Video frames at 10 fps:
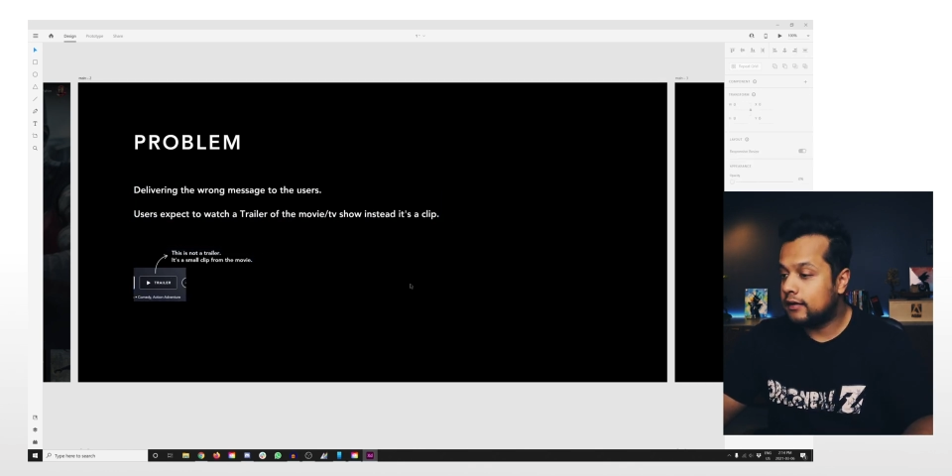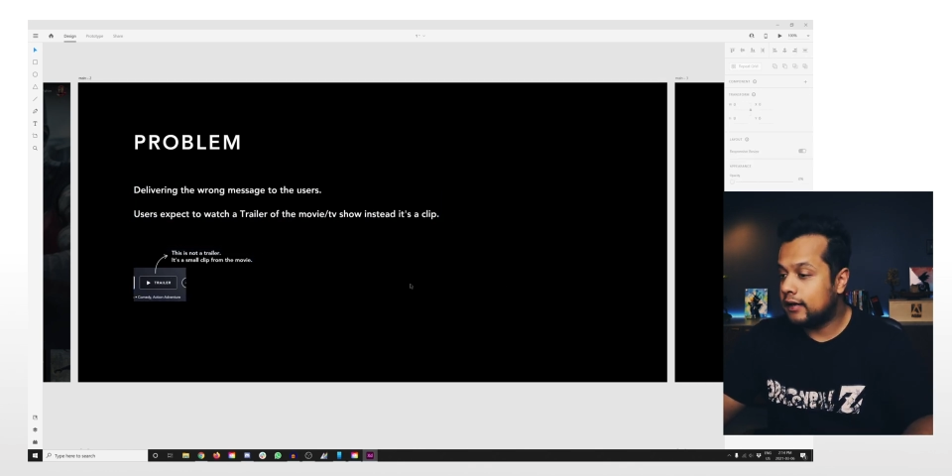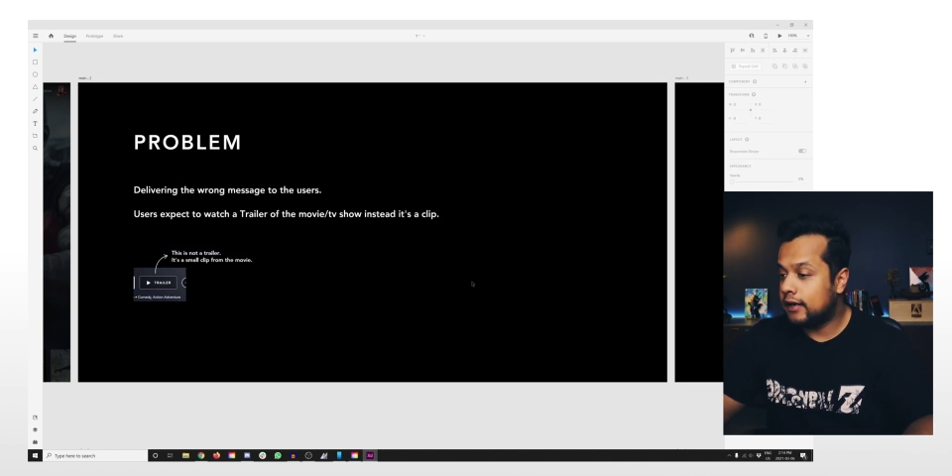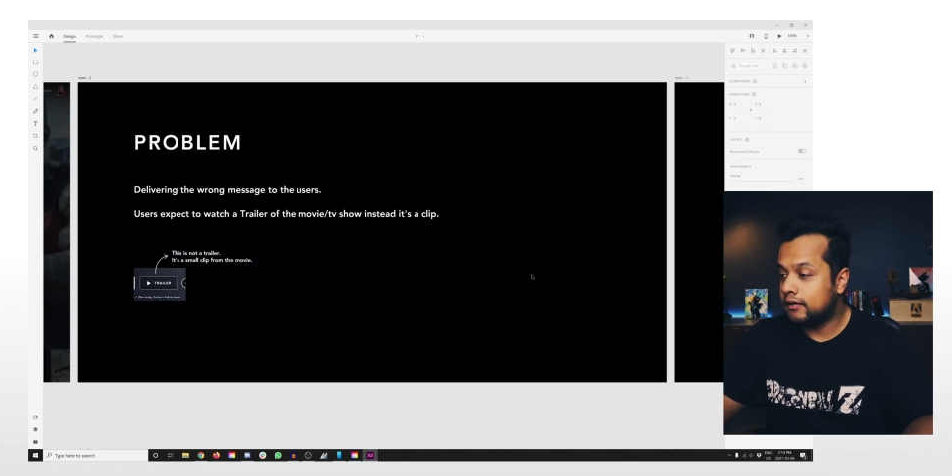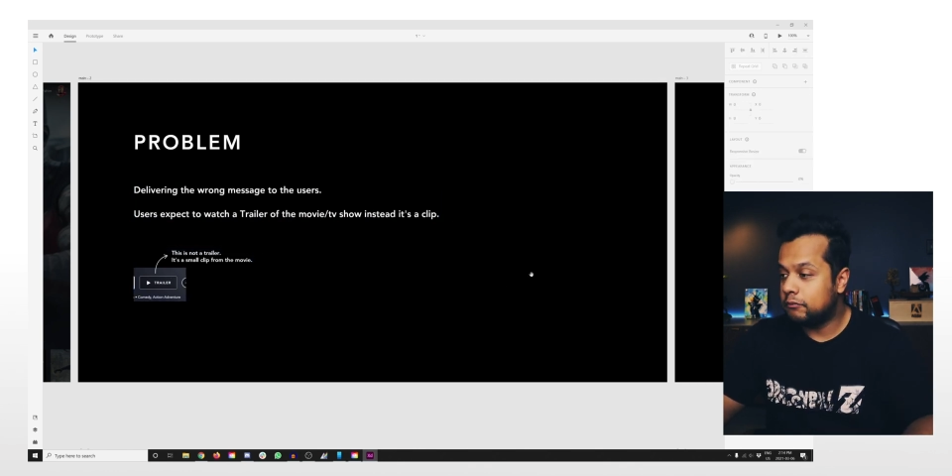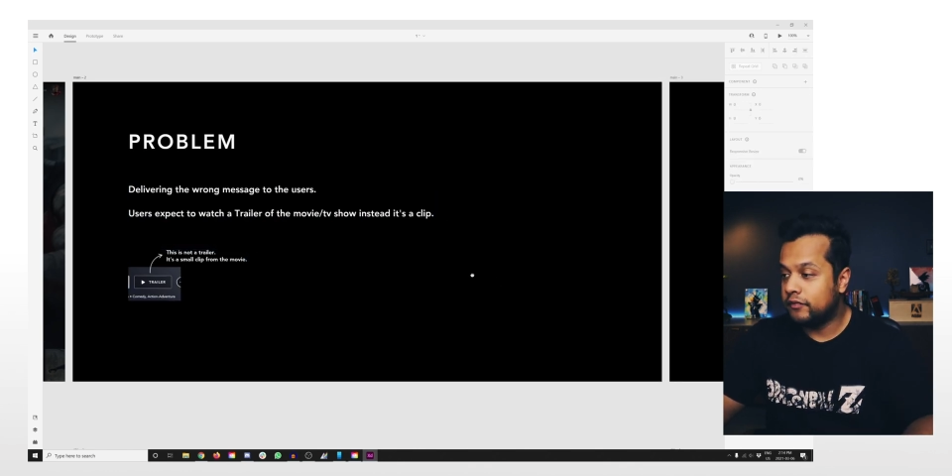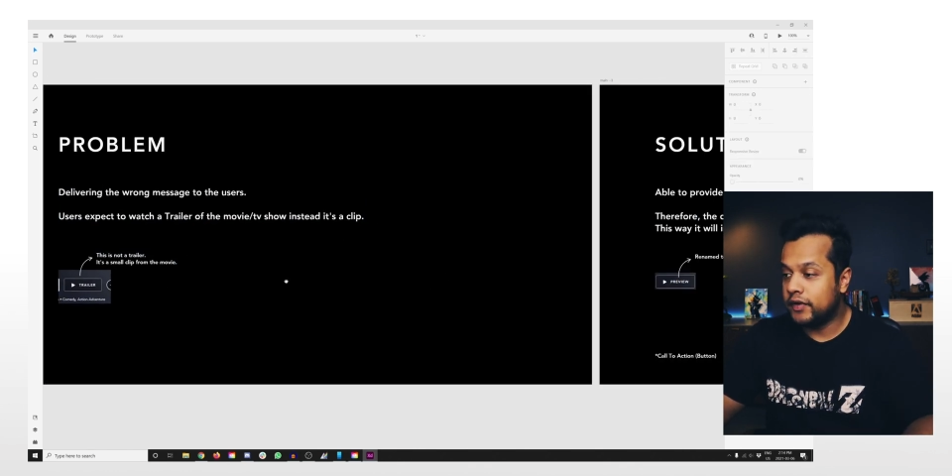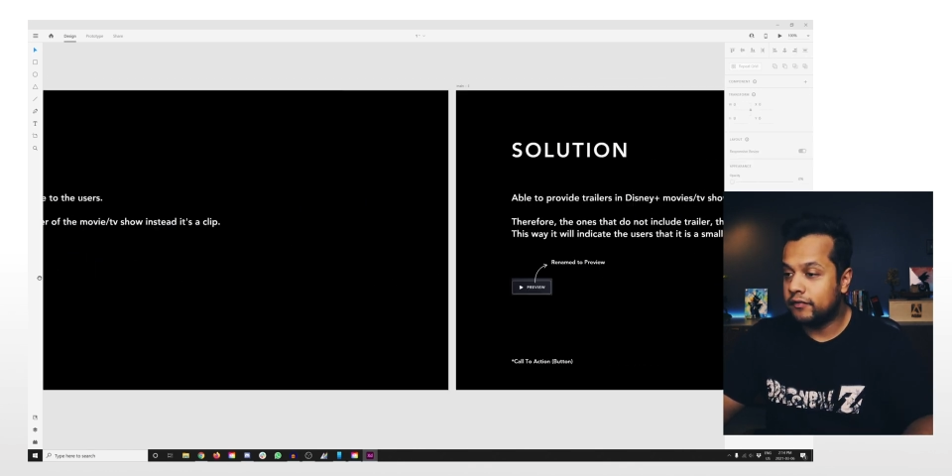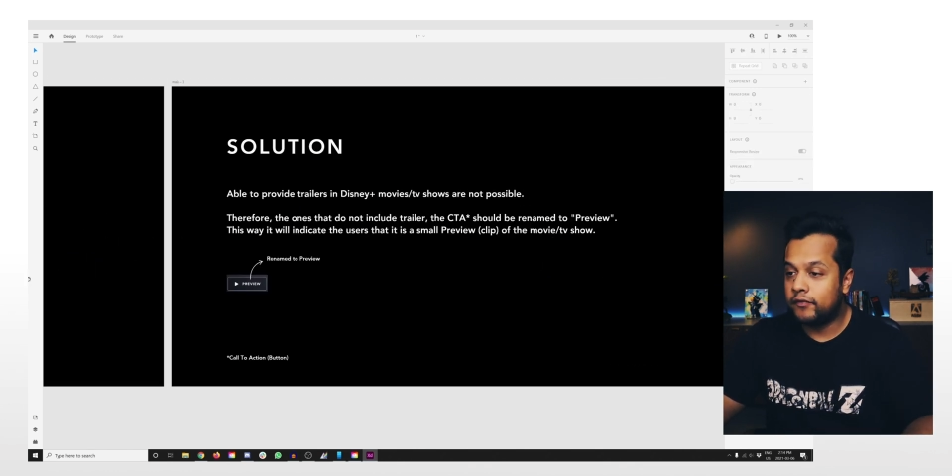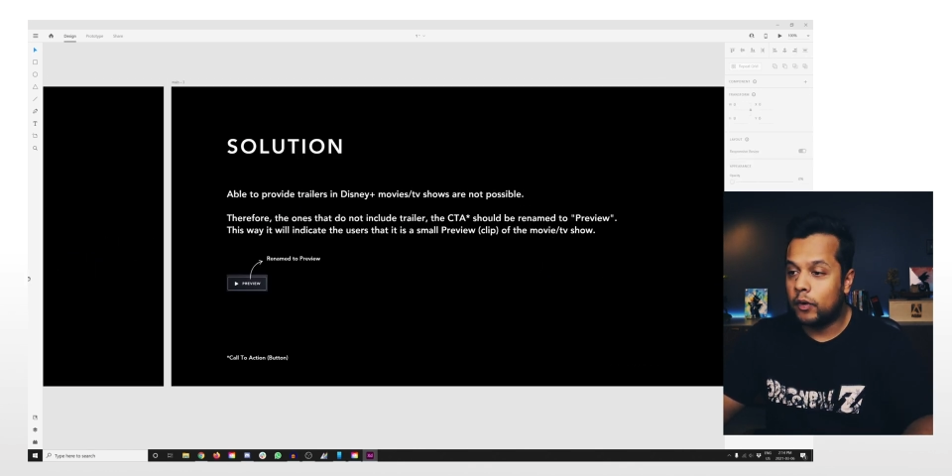and
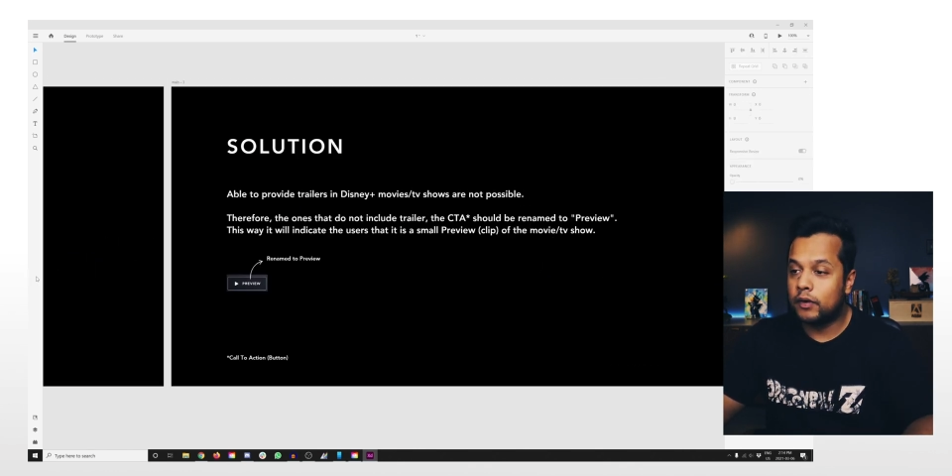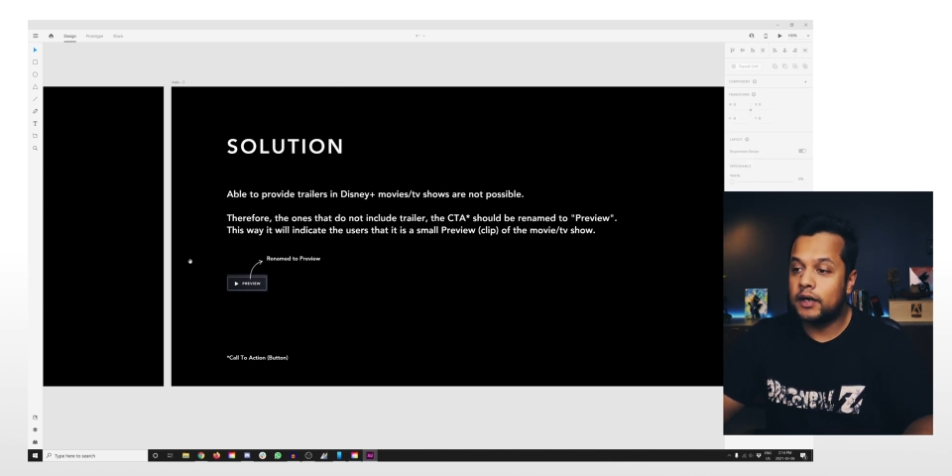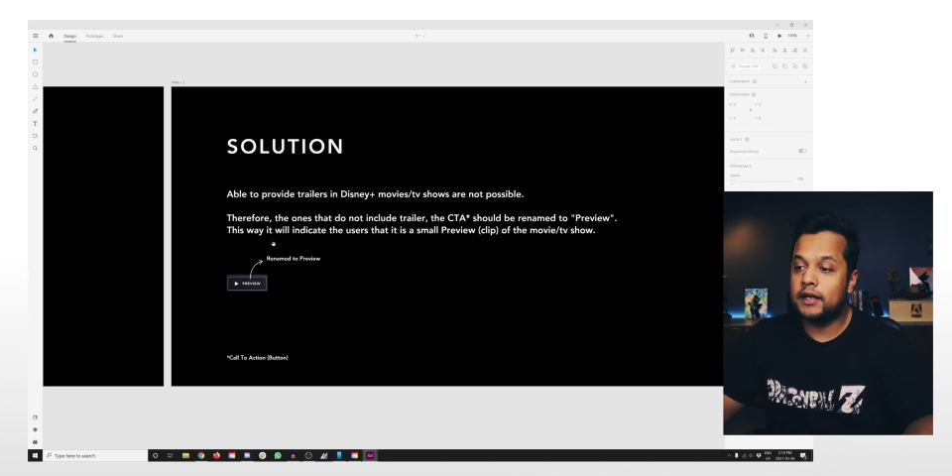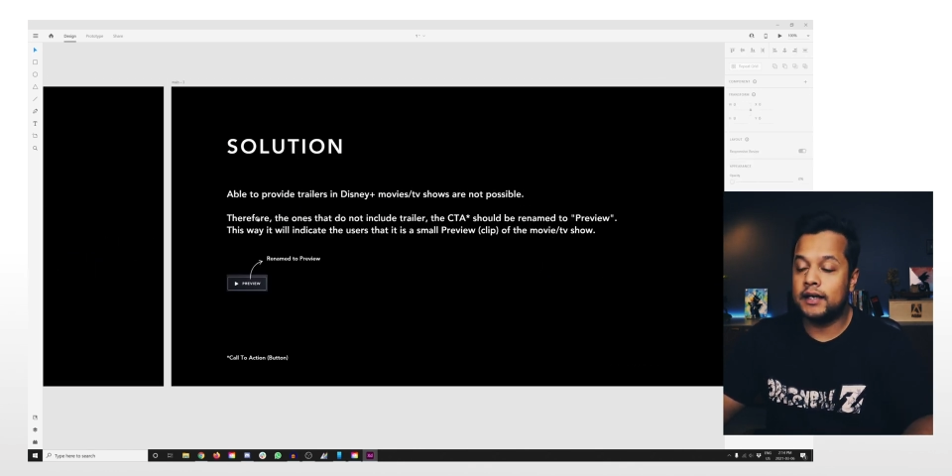moving forward